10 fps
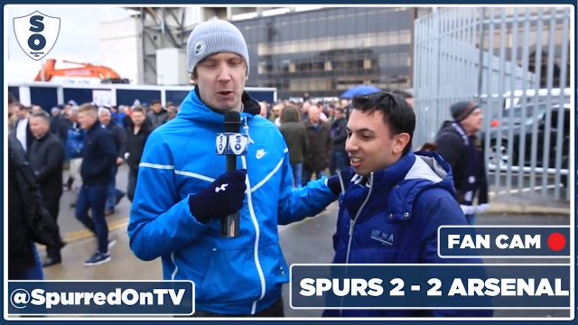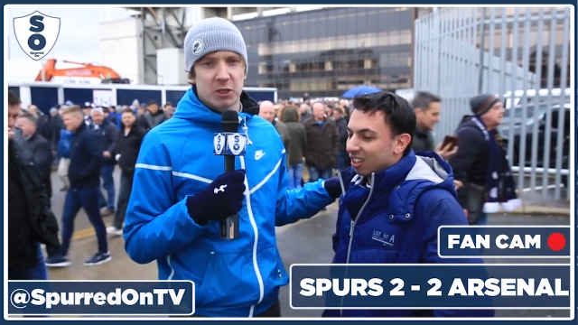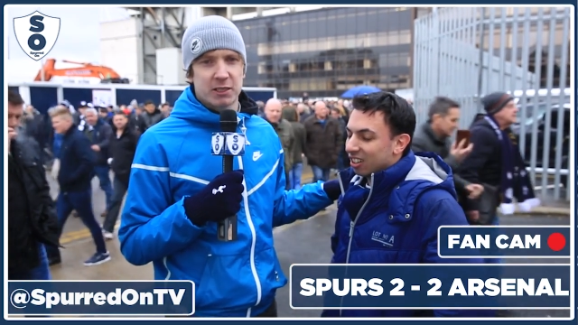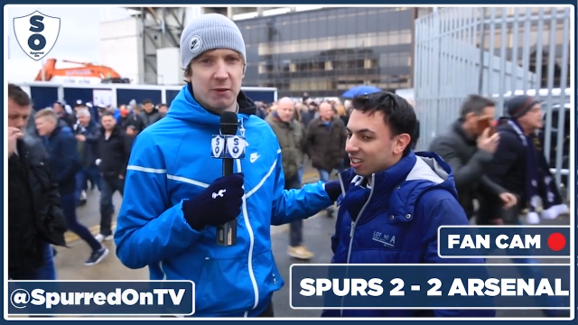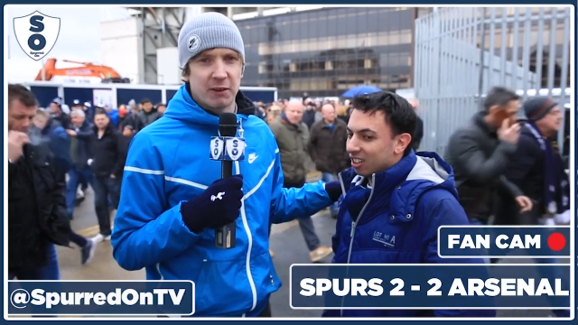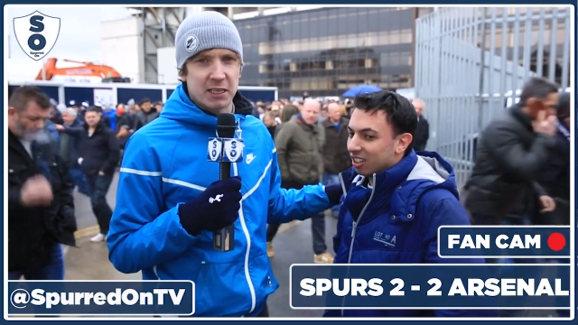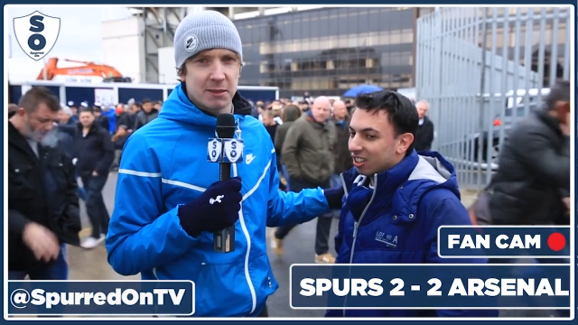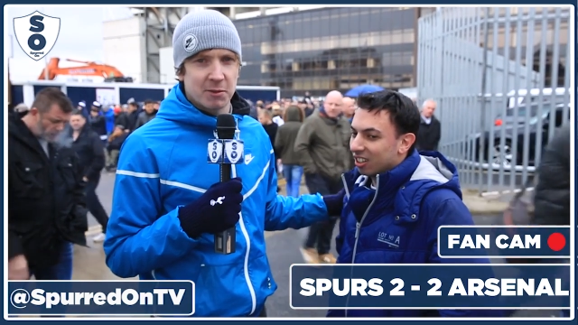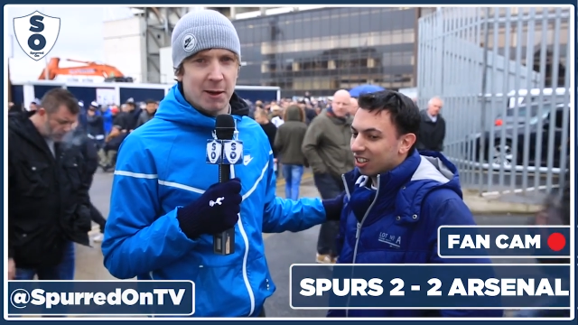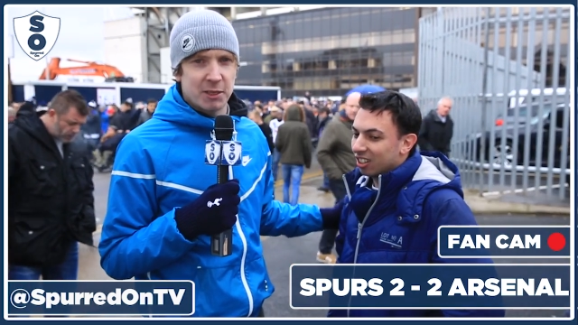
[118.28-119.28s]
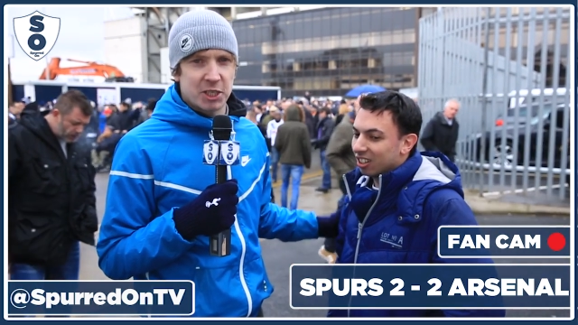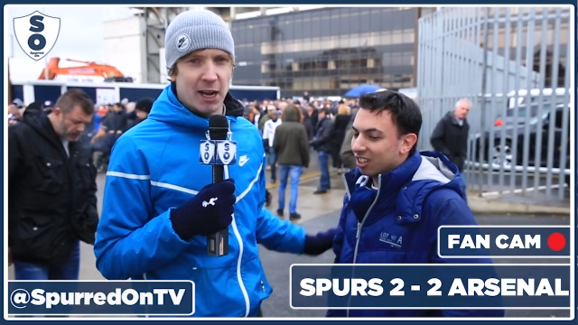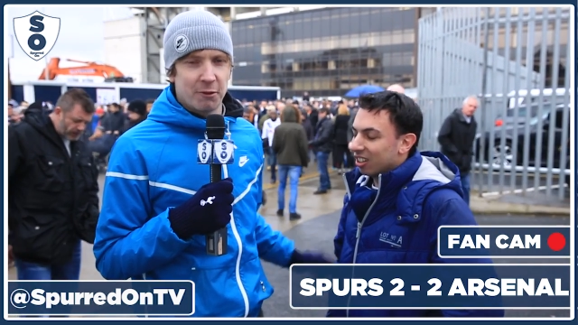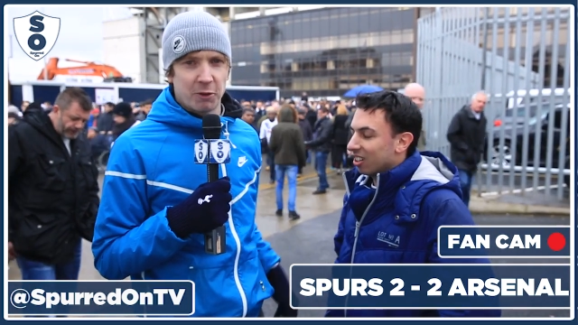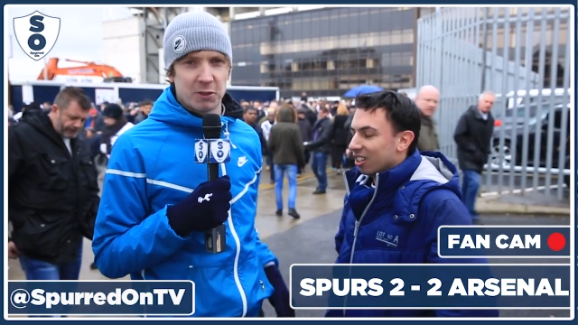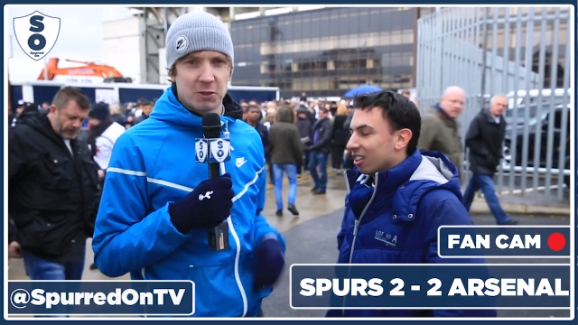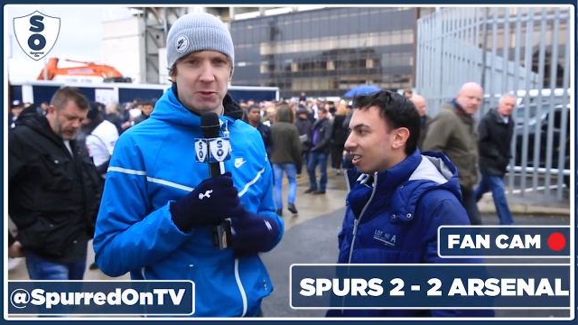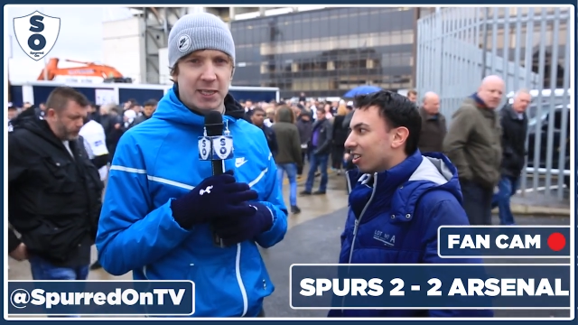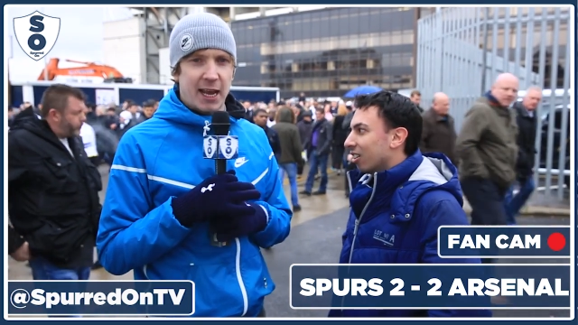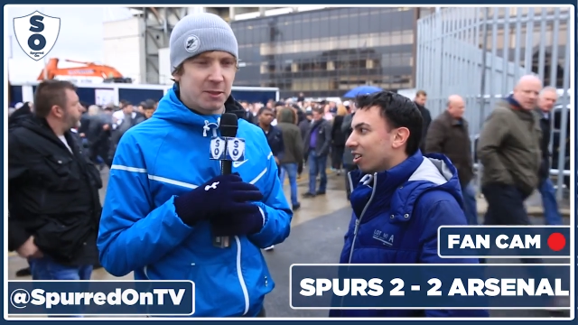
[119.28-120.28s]
Speaker 1: box. Don't forget to subscribe to the channel. Follow us on
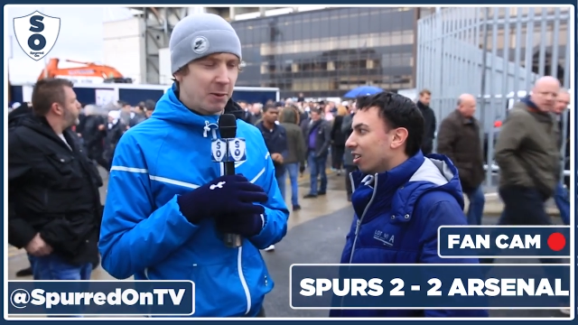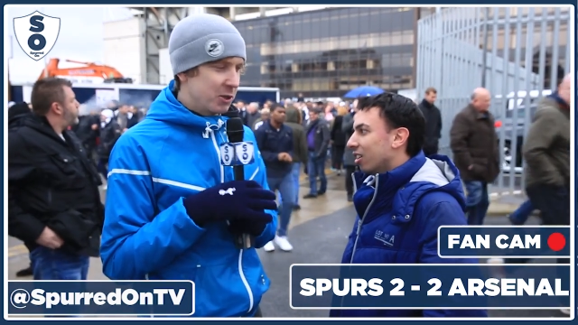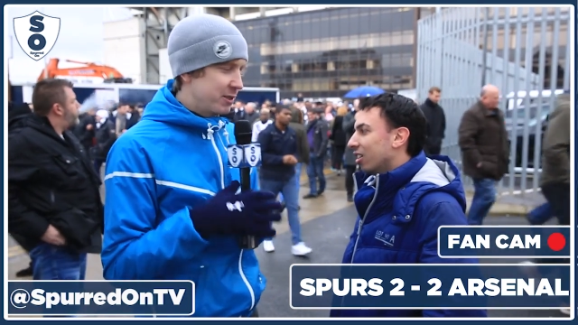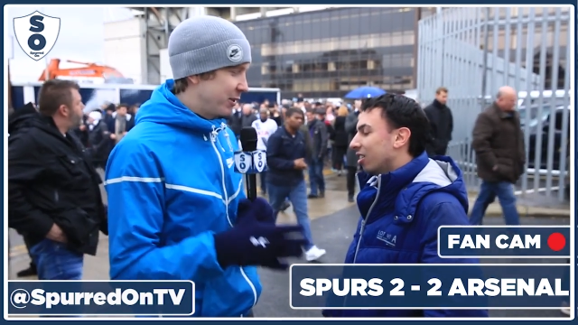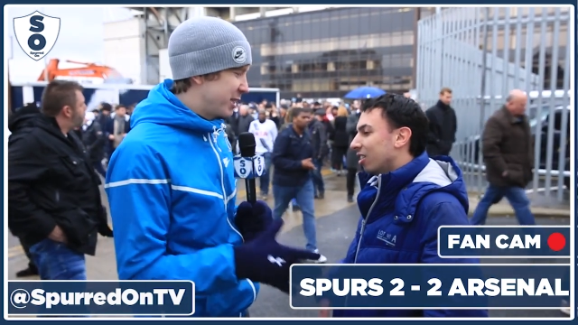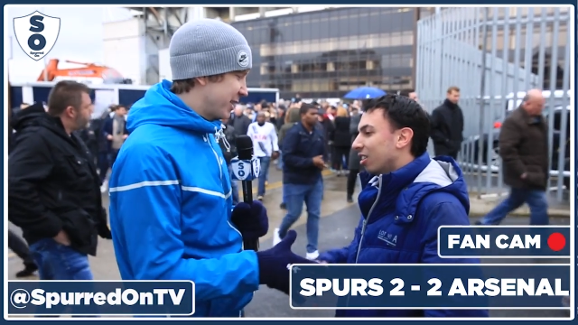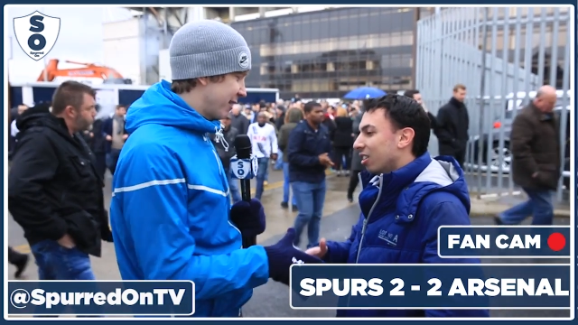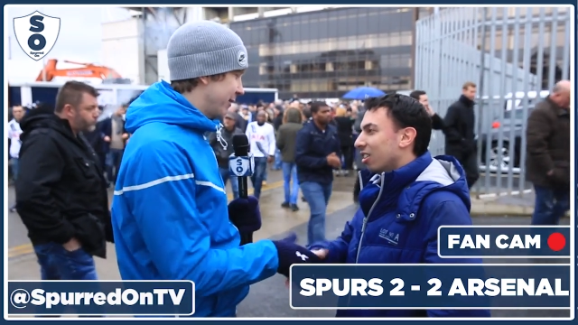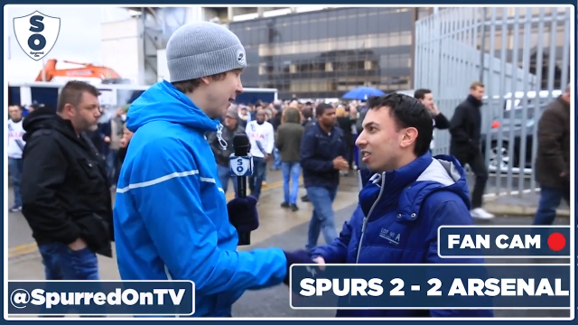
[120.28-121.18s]
Twitter at Spurred On T V. Cheers, Harry.